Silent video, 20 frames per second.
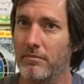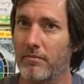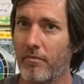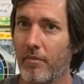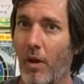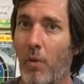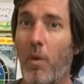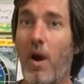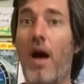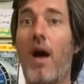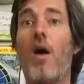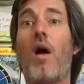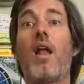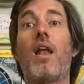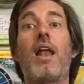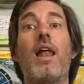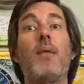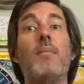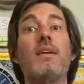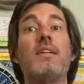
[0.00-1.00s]
Well,
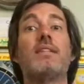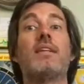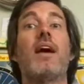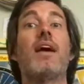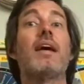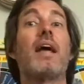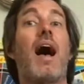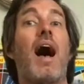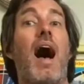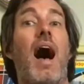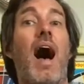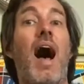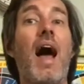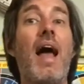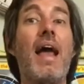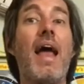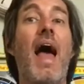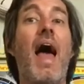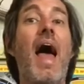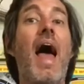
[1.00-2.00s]
let me tell you, I
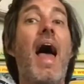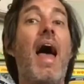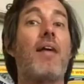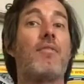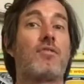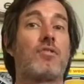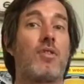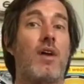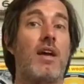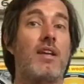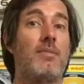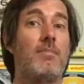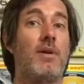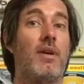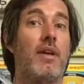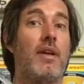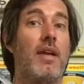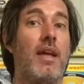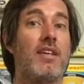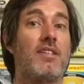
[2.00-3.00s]
have tried to build a
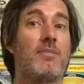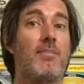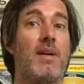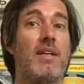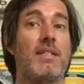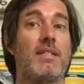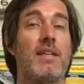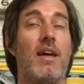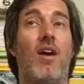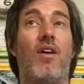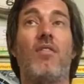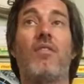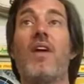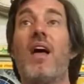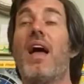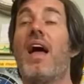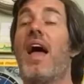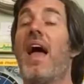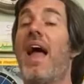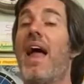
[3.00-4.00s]
nest myself,
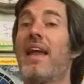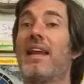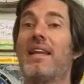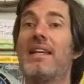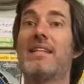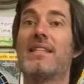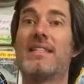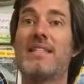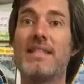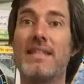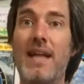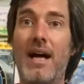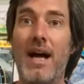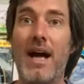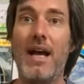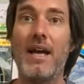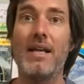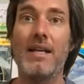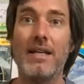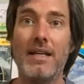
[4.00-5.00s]
and it is not
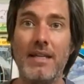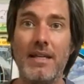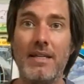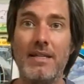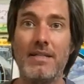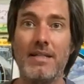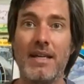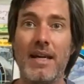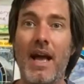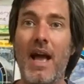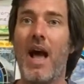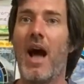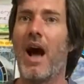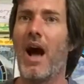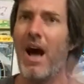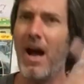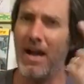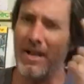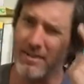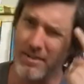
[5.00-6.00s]
easy.
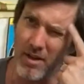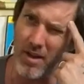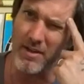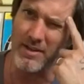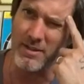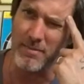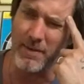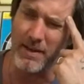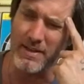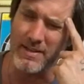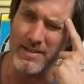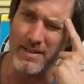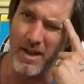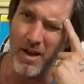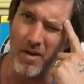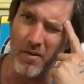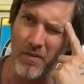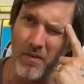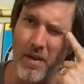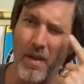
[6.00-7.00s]
I thought to myself
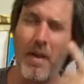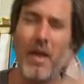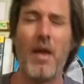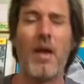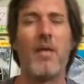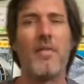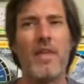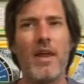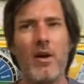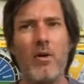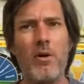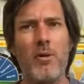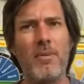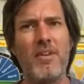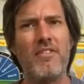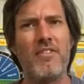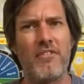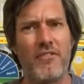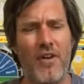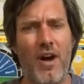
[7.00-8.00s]
that it would be
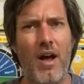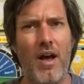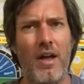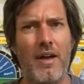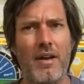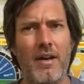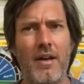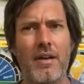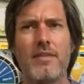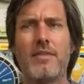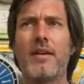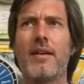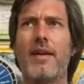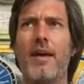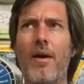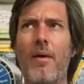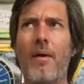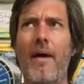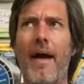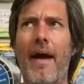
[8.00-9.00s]
fun to
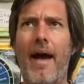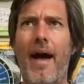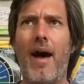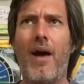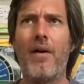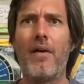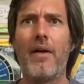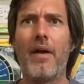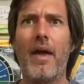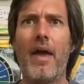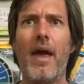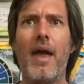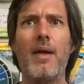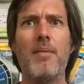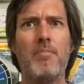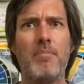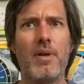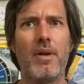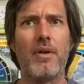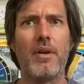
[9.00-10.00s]
go out and
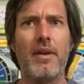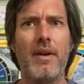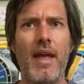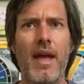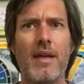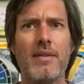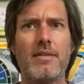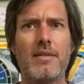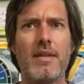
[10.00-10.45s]
build a nest.